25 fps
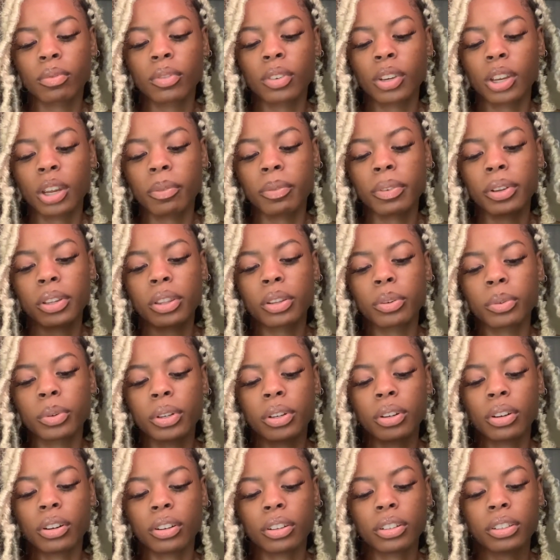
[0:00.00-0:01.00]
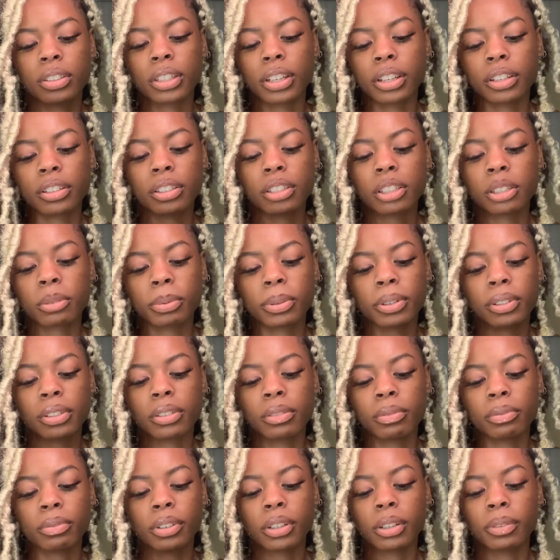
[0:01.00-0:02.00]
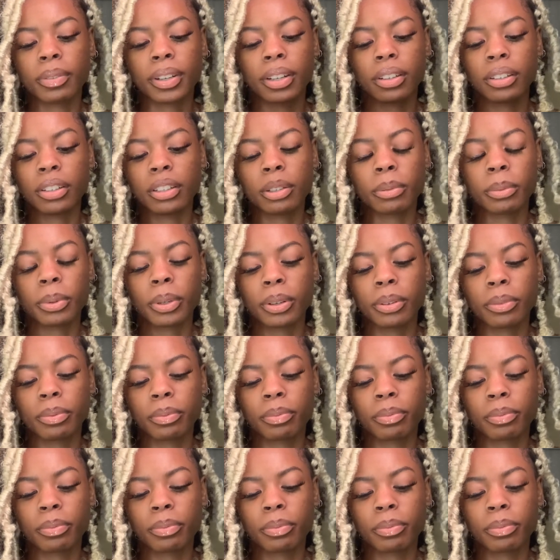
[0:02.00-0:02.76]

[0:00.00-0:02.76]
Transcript: Give me three cards. How does this person feel about Libra?